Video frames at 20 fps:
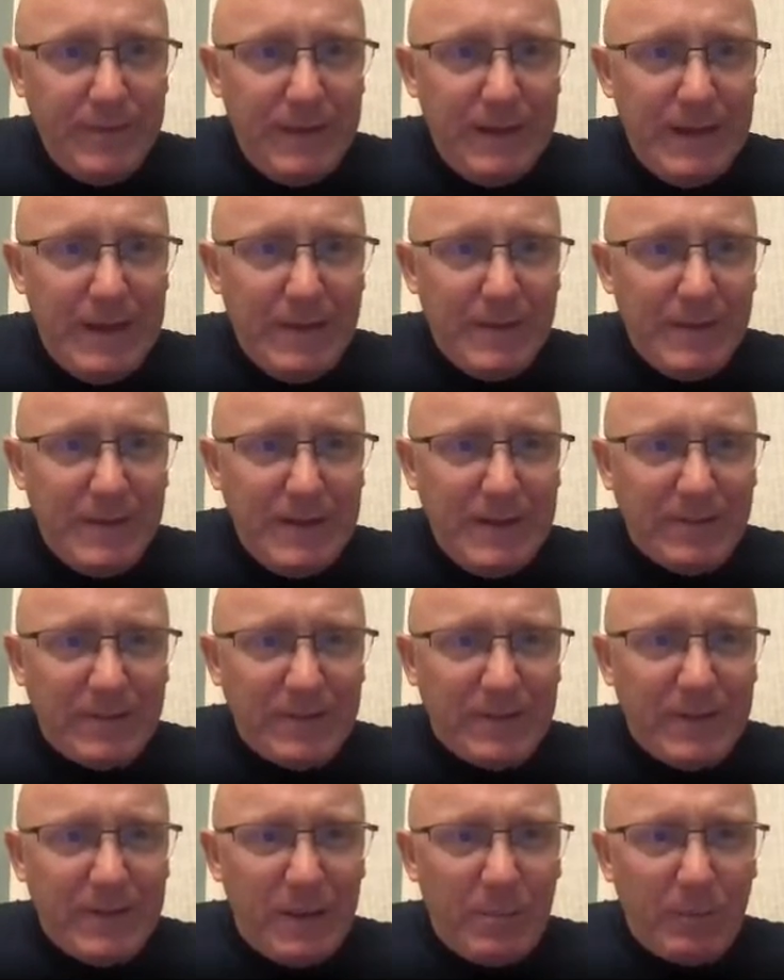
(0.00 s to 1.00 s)
in the next
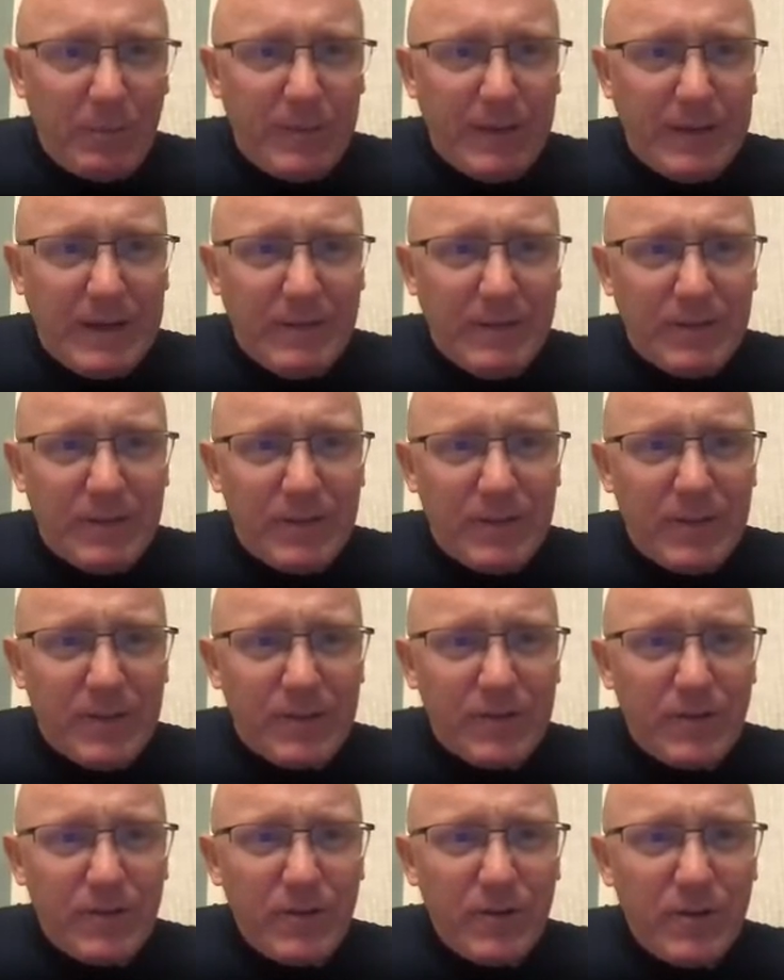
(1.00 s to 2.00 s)
example, they give us
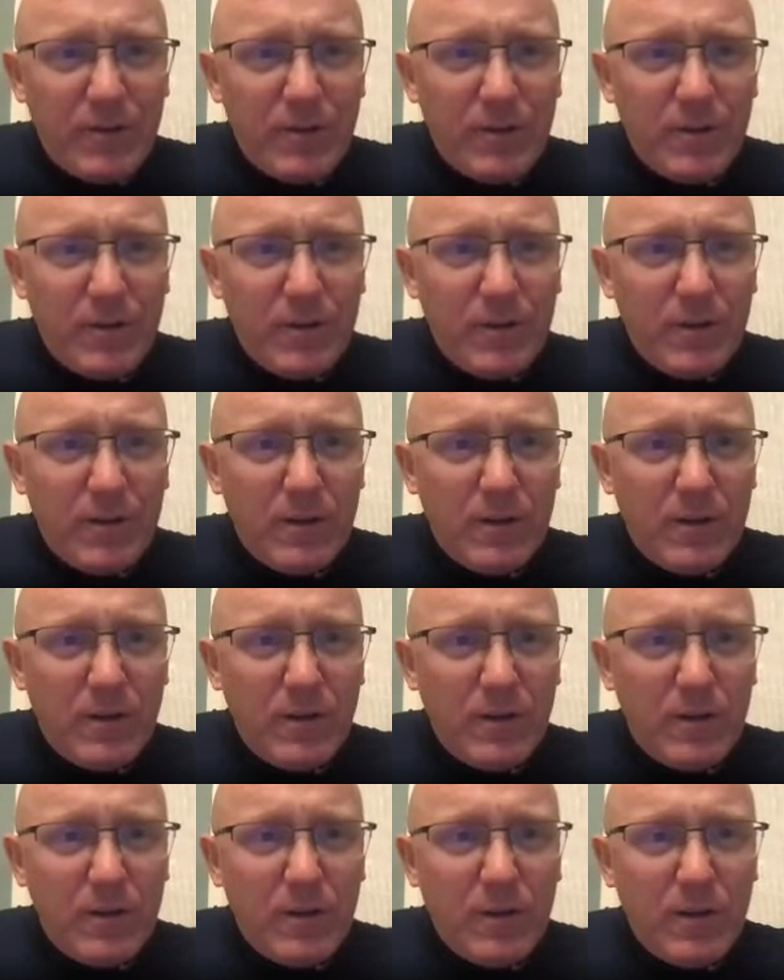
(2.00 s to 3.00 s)
this
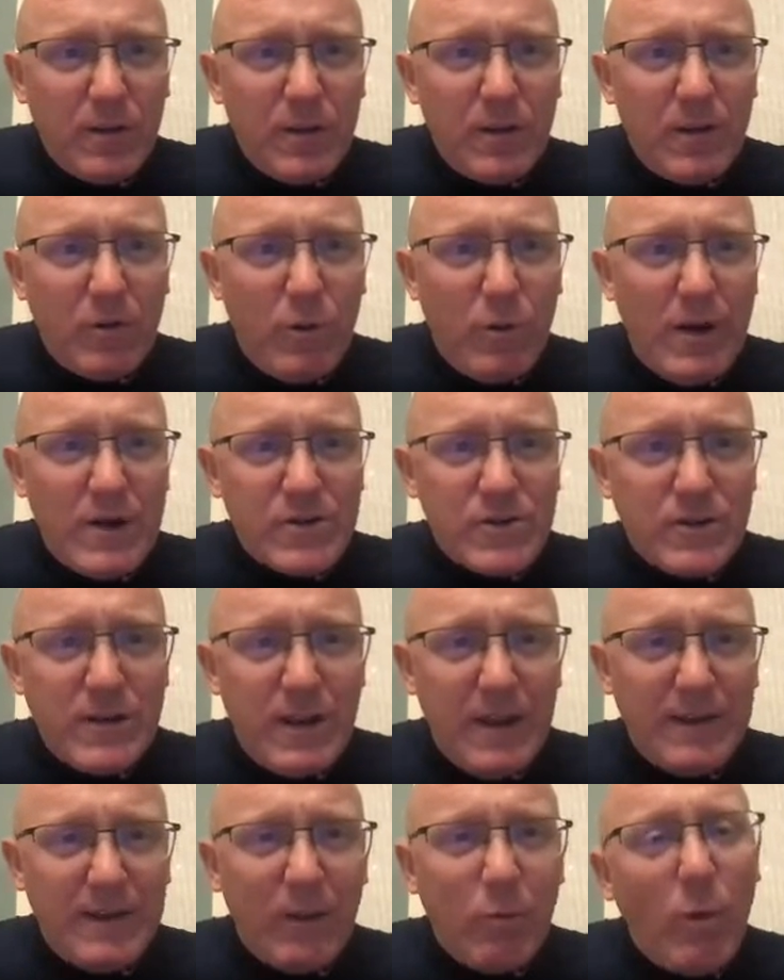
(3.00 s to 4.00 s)
equation,
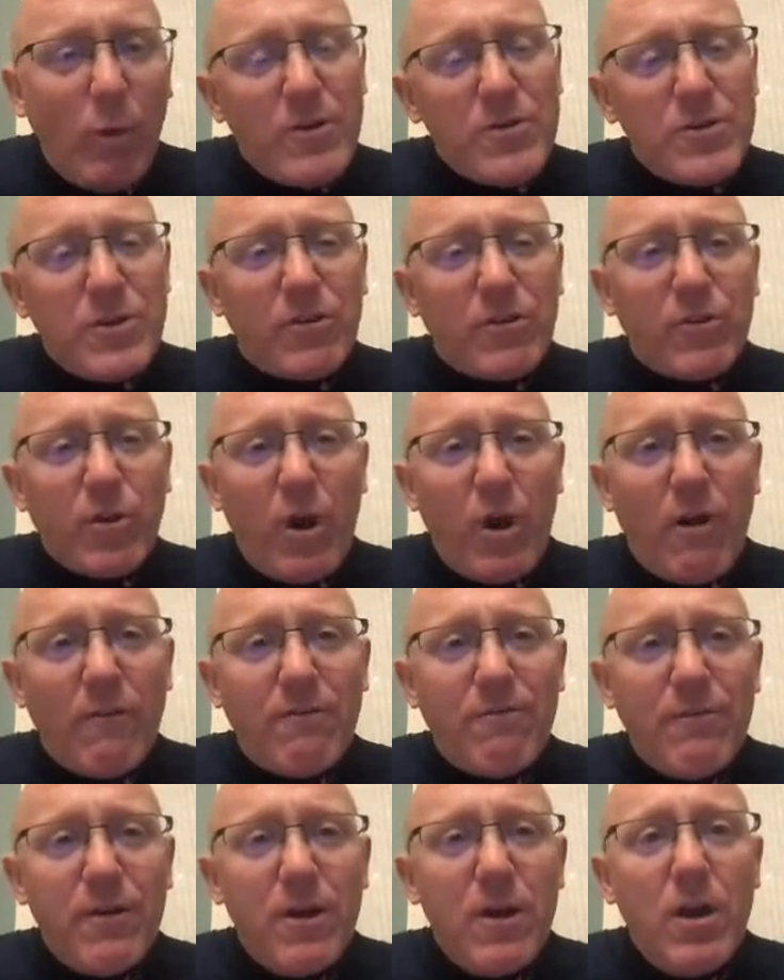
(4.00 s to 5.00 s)
and they want you to
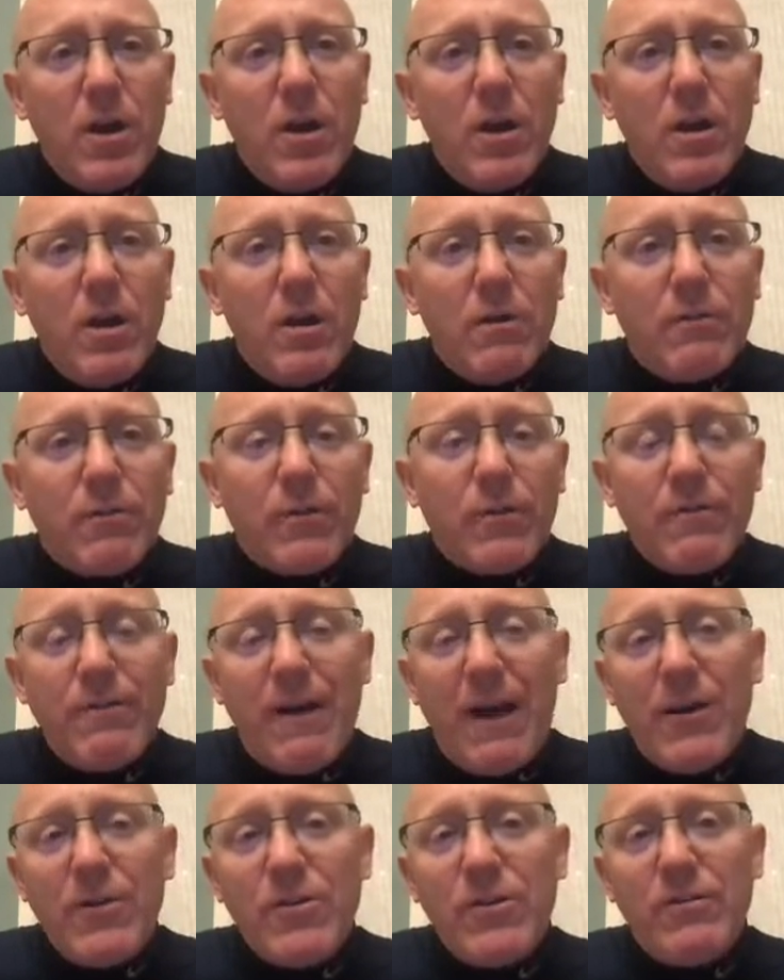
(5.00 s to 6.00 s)
solve for the
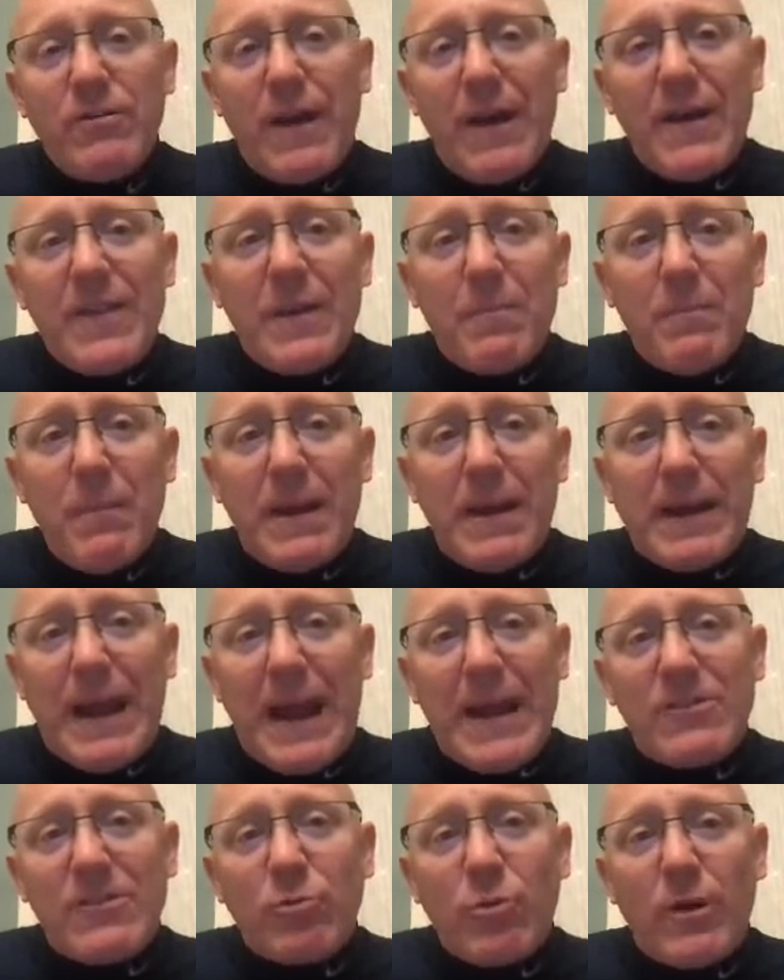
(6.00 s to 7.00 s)
values of a that make
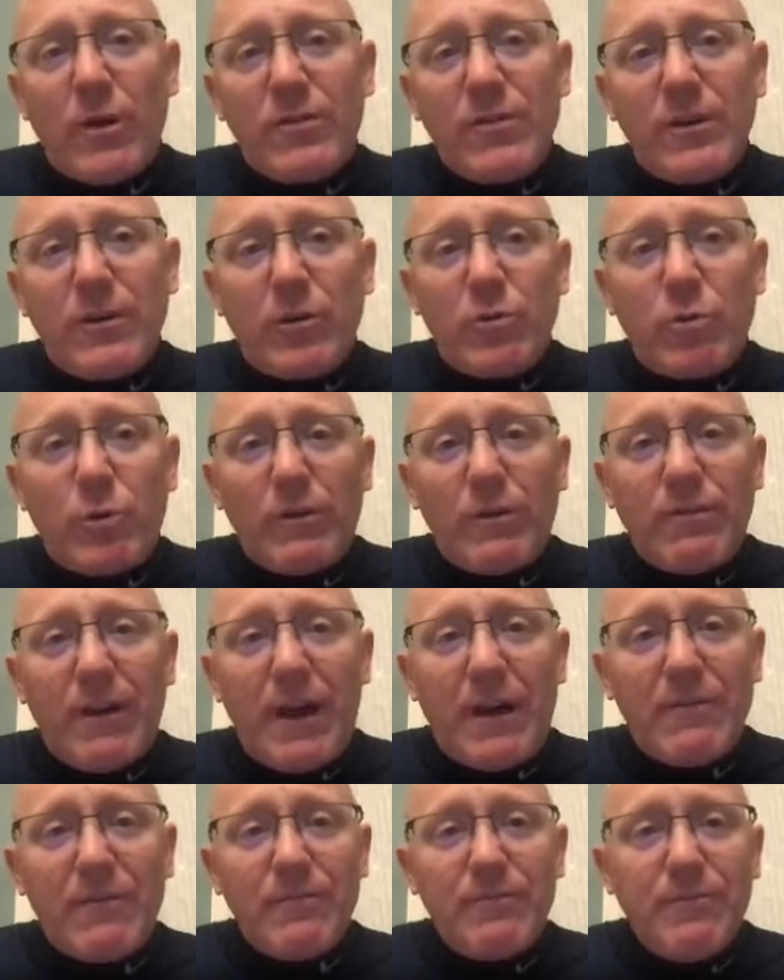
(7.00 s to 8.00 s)
a squared is equal to
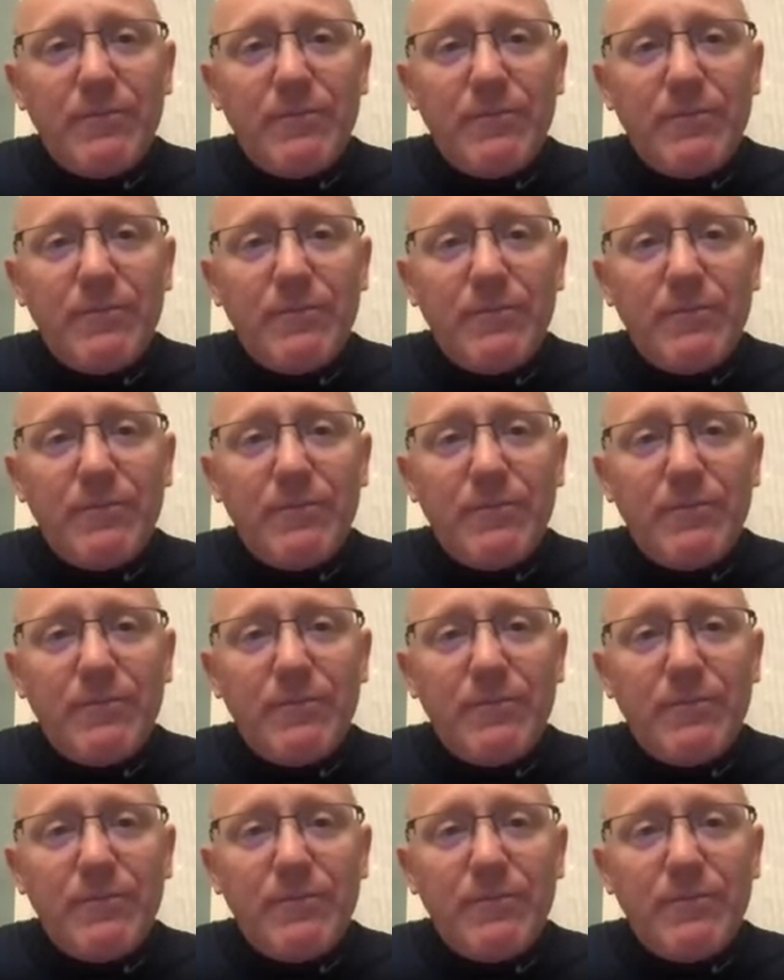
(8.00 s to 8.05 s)
25.